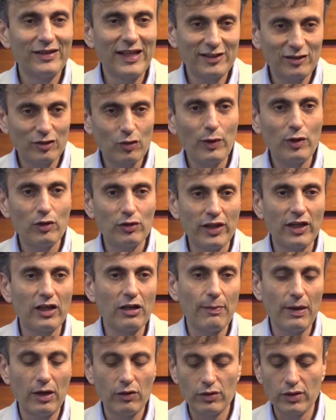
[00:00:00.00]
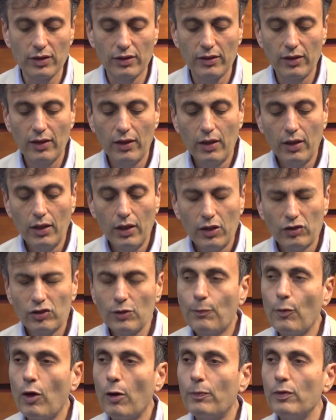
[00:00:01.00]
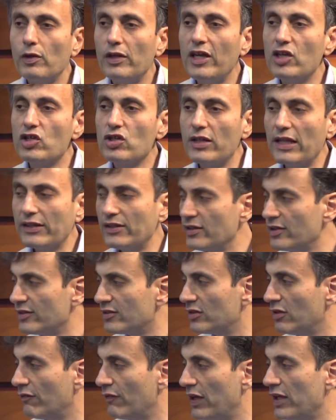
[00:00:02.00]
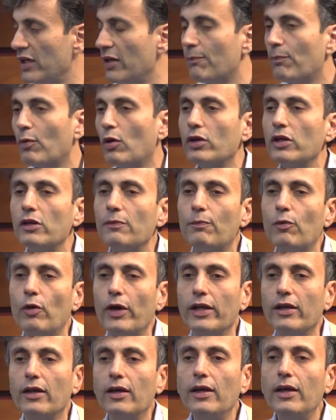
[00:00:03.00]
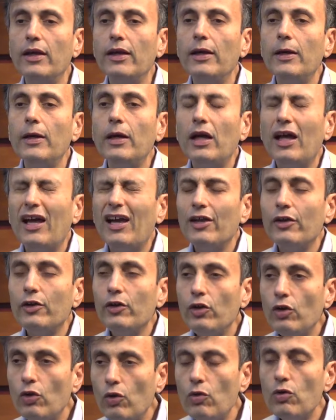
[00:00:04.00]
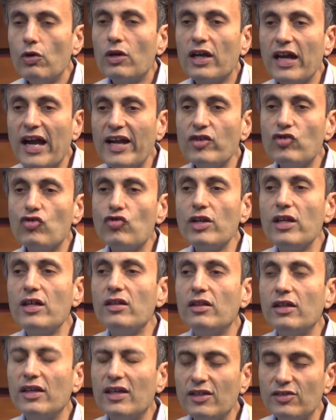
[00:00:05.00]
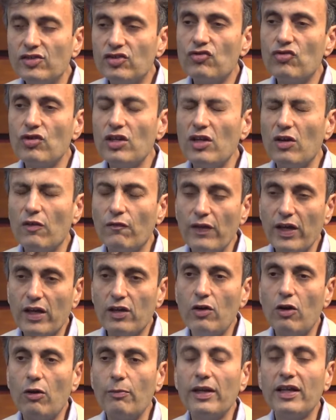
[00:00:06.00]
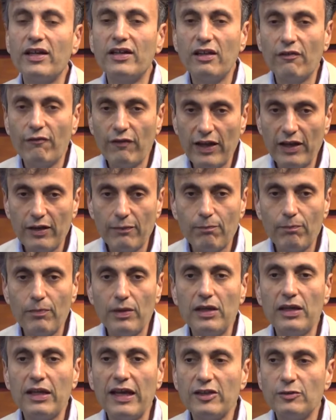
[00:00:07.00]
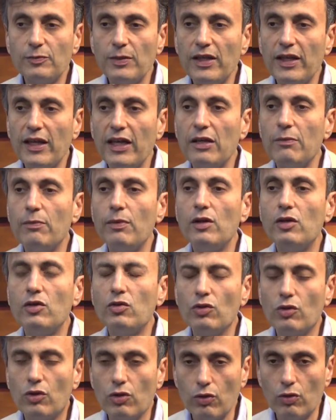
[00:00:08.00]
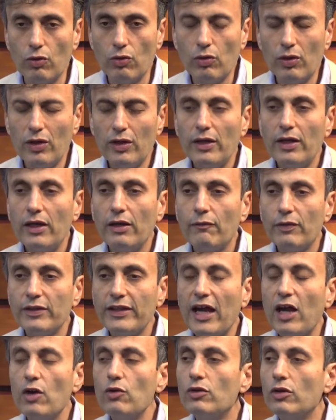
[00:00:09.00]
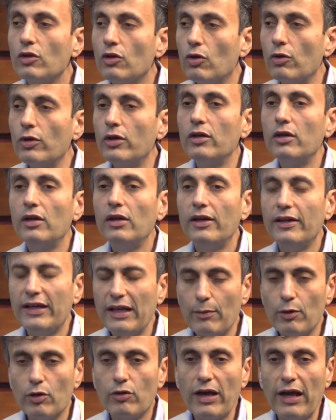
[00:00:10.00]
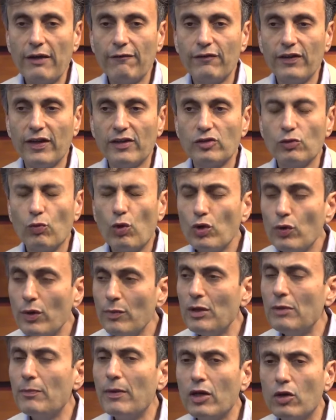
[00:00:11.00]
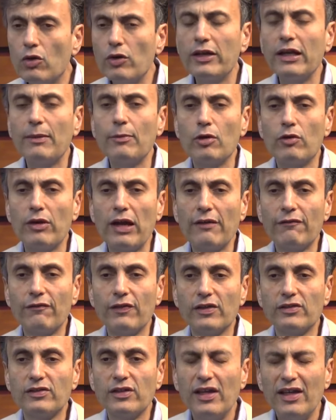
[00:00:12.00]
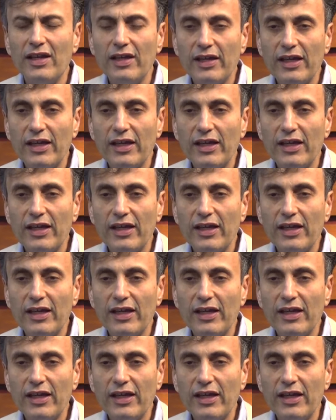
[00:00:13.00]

That's the way to think about it. So population, I think this is a very important point. No country in the history of economic development has been able to grow without good demographics. What do I mean by good demographics?